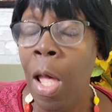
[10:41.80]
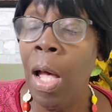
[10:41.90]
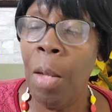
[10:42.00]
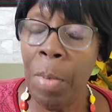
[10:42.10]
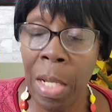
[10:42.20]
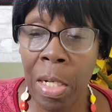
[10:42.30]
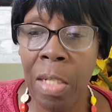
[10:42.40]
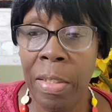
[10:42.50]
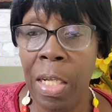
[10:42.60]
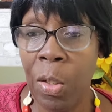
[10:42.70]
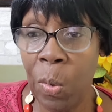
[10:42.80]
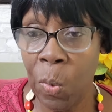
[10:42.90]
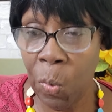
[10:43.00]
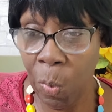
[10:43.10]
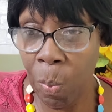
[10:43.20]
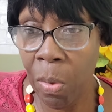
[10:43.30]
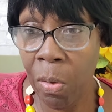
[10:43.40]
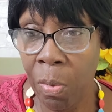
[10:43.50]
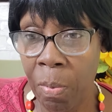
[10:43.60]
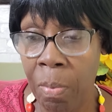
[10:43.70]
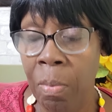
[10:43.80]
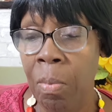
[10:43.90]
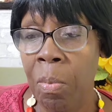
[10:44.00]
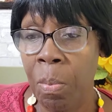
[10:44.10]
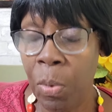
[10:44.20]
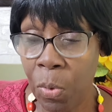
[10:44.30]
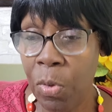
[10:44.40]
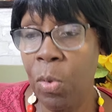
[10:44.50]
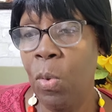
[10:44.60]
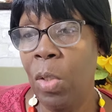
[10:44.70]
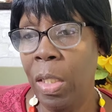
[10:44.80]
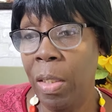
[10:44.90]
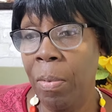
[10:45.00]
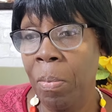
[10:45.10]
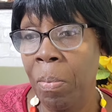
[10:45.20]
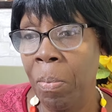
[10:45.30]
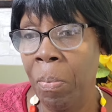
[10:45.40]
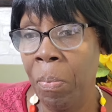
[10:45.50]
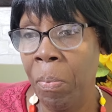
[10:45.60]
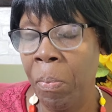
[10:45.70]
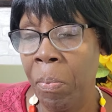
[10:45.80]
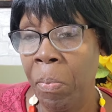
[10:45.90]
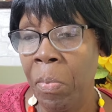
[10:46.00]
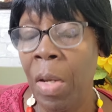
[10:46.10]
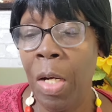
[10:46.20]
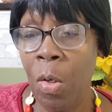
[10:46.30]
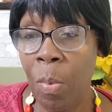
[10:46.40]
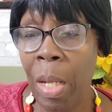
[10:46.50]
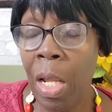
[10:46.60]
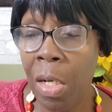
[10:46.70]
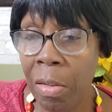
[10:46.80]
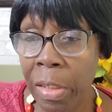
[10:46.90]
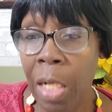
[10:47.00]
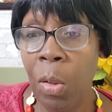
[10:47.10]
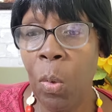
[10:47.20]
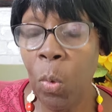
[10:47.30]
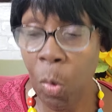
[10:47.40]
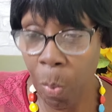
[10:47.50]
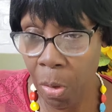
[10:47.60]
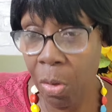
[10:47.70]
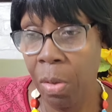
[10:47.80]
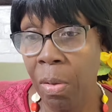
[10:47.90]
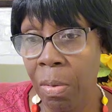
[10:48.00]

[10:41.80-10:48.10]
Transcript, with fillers: I understand good about Bruce Golding. I know me understand good about